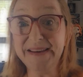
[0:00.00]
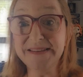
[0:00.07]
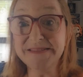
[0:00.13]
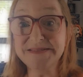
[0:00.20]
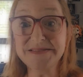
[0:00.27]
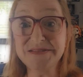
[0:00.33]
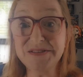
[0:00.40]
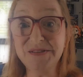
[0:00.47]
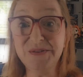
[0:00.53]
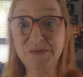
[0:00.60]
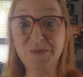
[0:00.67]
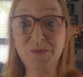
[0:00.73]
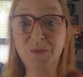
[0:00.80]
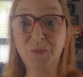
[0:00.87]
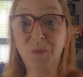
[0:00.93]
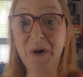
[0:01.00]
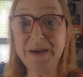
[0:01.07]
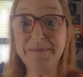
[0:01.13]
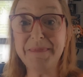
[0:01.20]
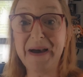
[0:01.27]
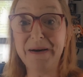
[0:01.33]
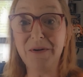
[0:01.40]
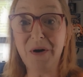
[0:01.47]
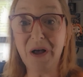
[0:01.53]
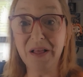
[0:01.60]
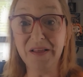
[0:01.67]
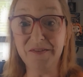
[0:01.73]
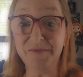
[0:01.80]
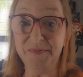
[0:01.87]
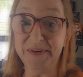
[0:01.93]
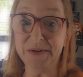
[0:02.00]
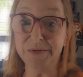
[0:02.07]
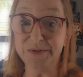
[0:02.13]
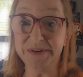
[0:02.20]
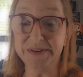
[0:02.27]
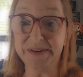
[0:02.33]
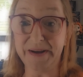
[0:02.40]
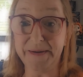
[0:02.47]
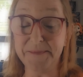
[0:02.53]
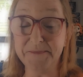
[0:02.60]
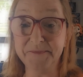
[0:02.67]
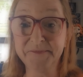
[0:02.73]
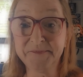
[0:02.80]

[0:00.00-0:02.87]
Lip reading: is to wipe out all mutantdom.